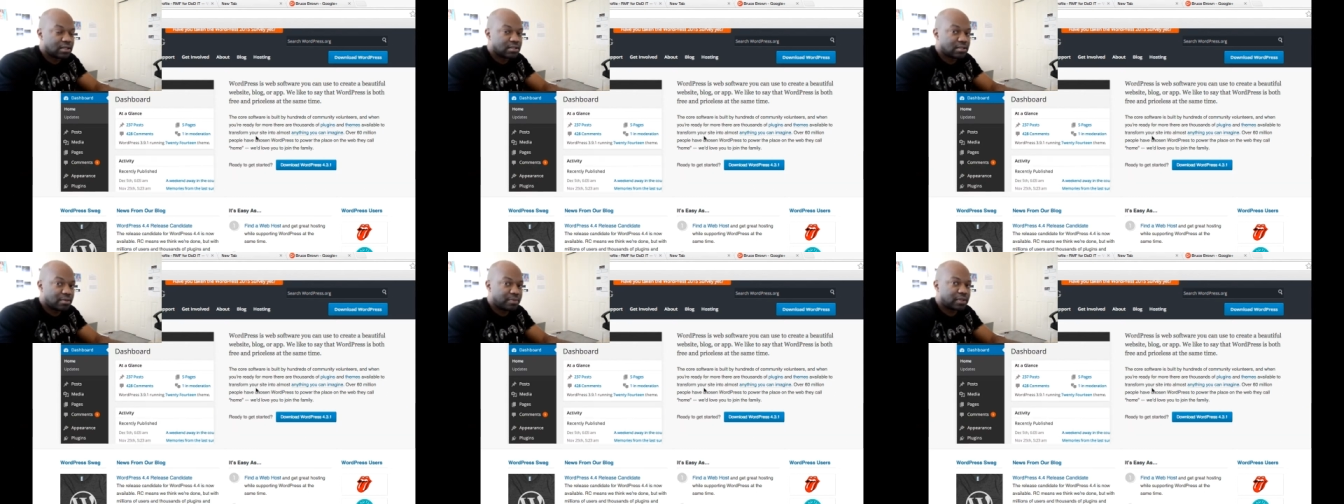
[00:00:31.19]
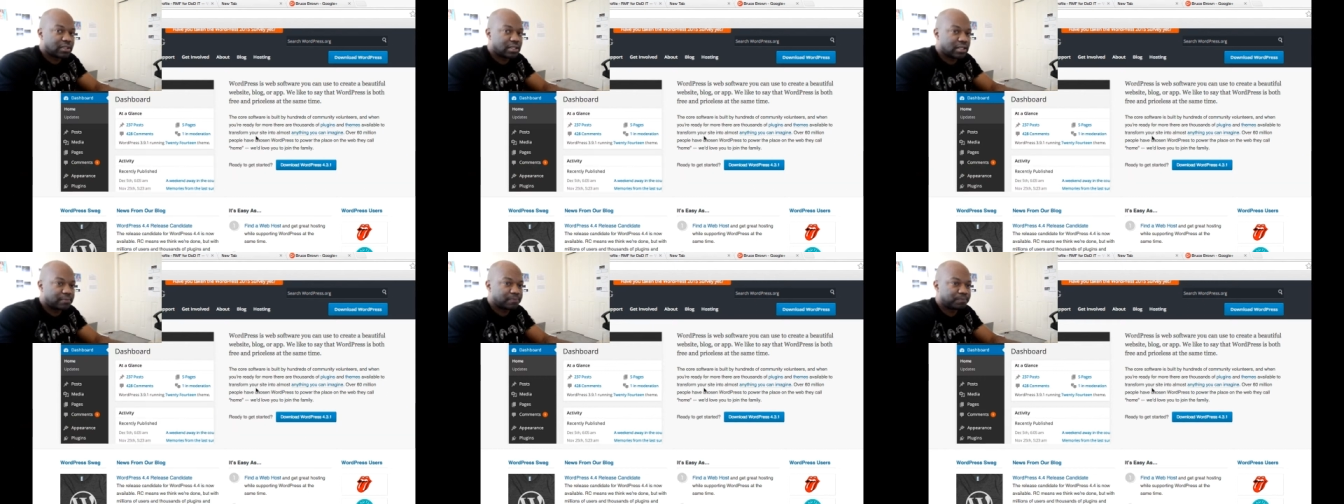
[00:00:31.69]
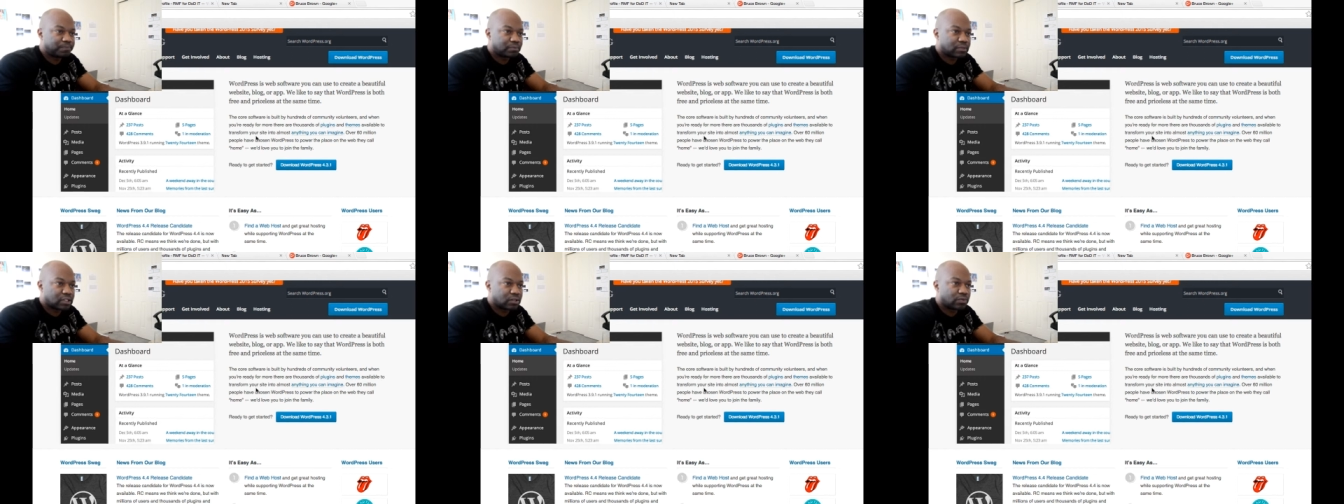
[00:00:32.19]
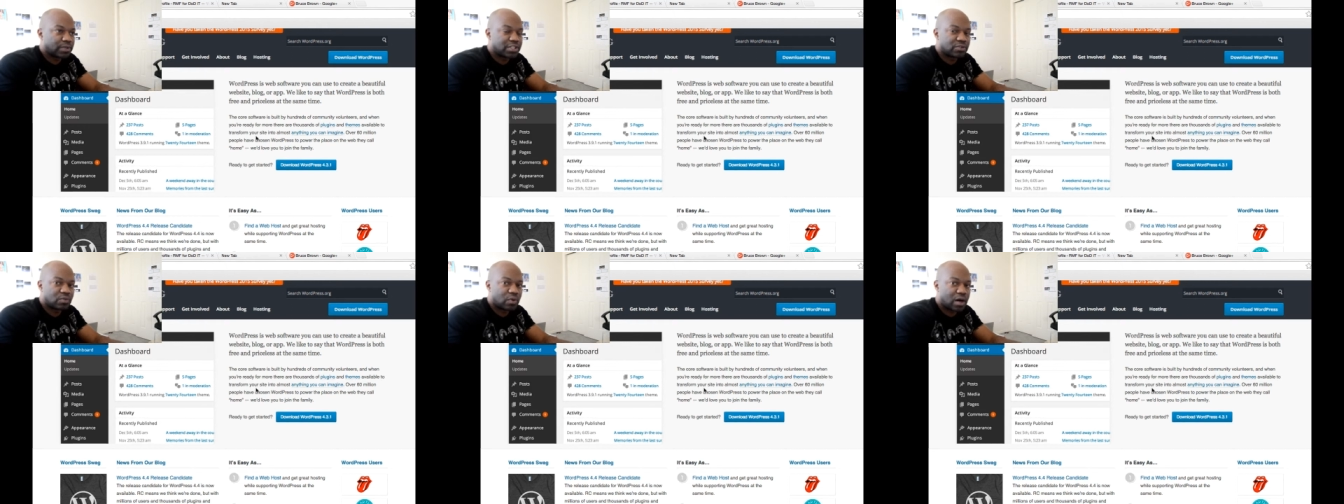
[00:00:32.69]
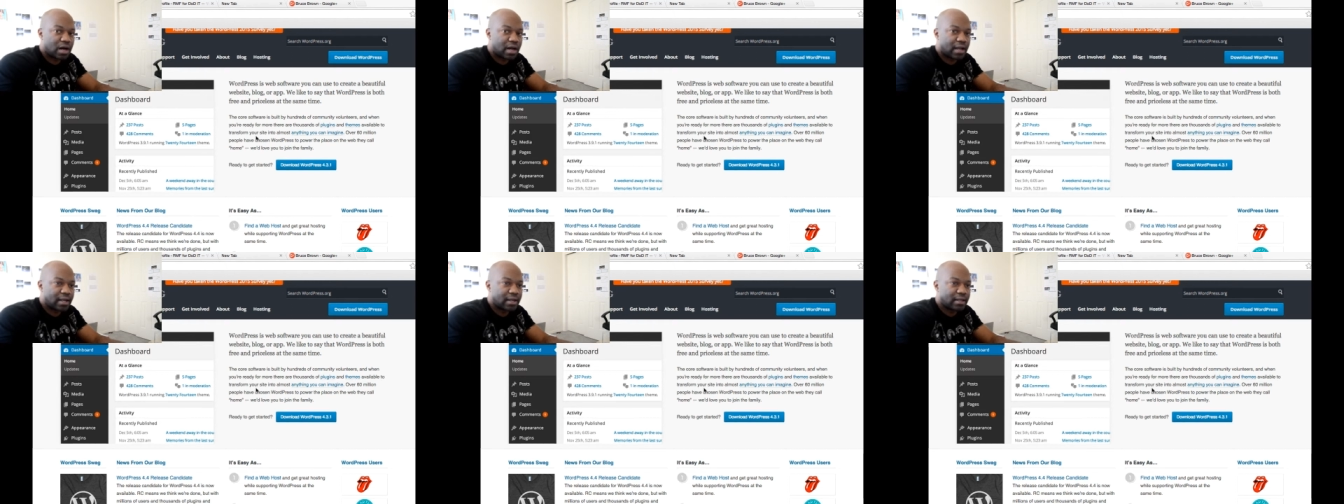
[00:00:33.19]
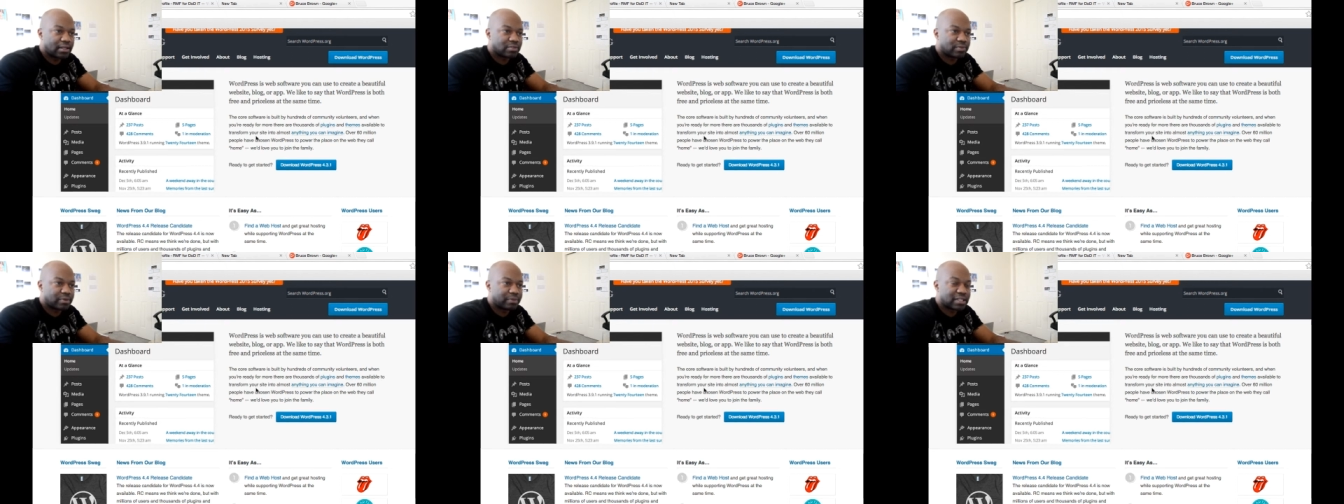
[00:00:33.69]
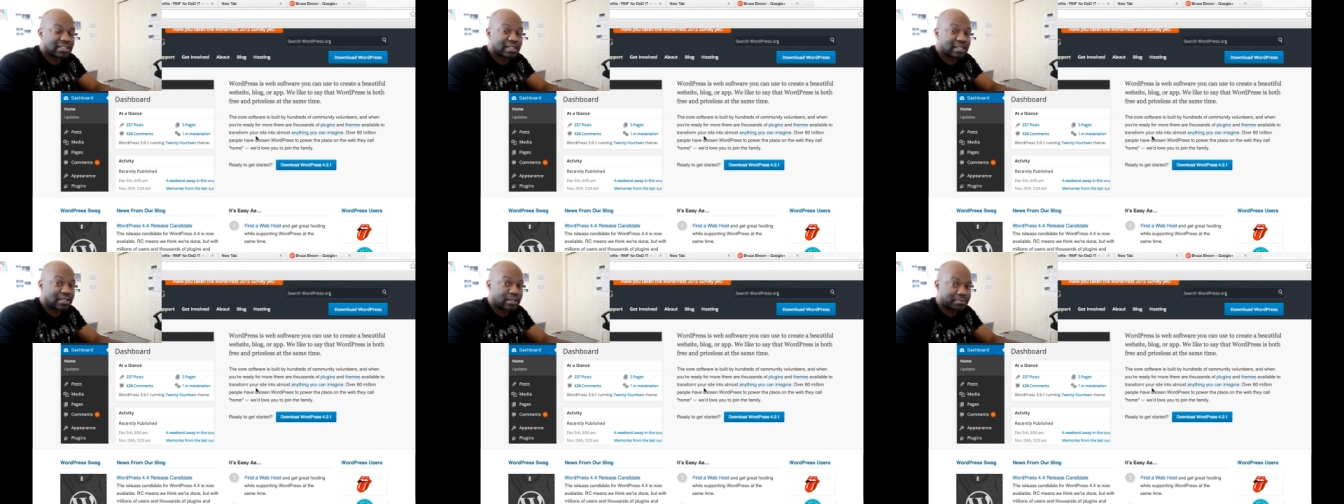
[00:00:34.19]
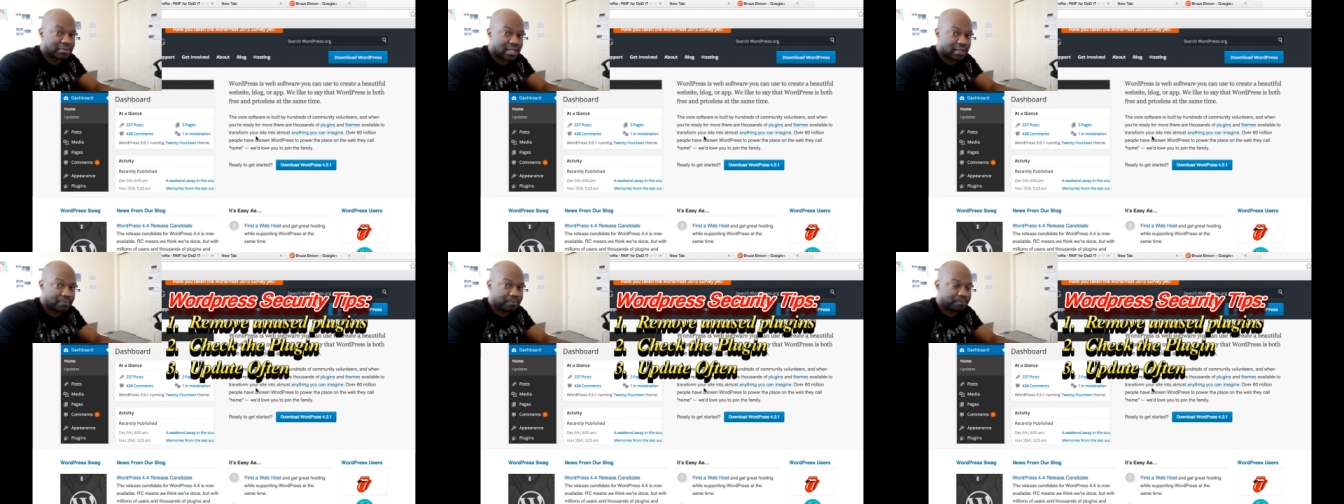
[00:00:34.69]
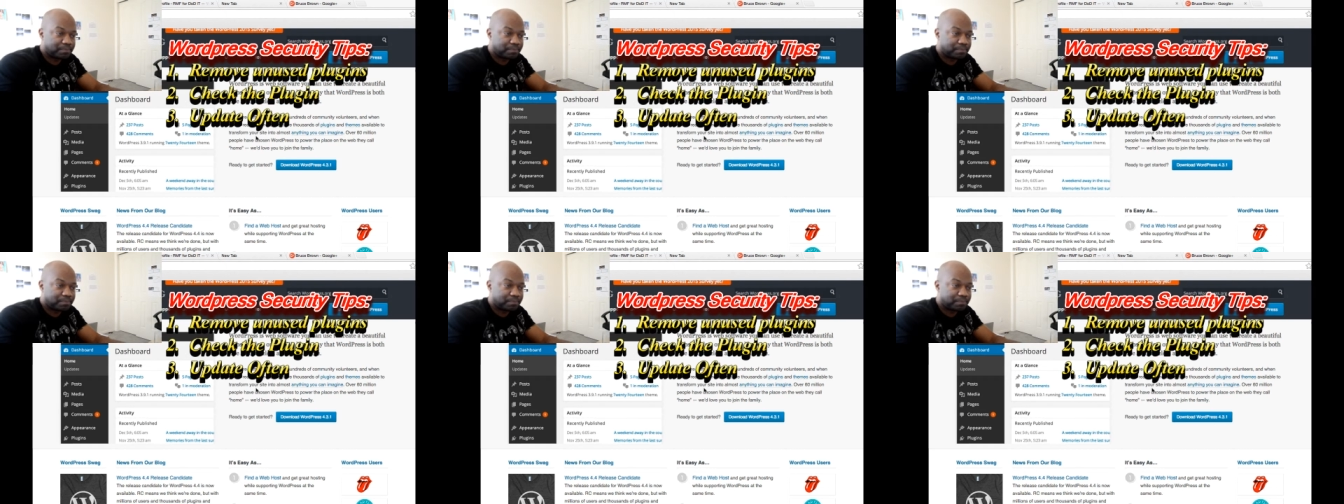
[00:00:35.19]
Typically, the reason why has been because I didn't update.